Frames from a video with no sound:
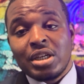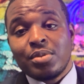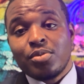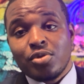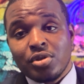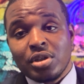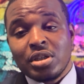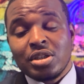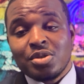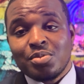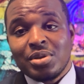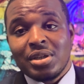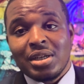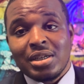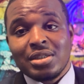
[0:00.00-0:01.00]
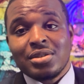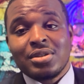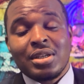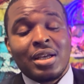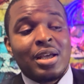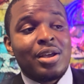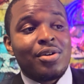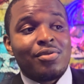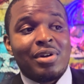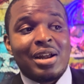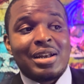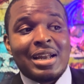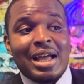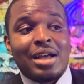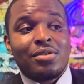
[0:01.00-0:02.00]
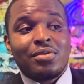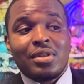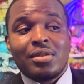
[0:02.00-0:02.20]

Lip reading: mortgage because right now,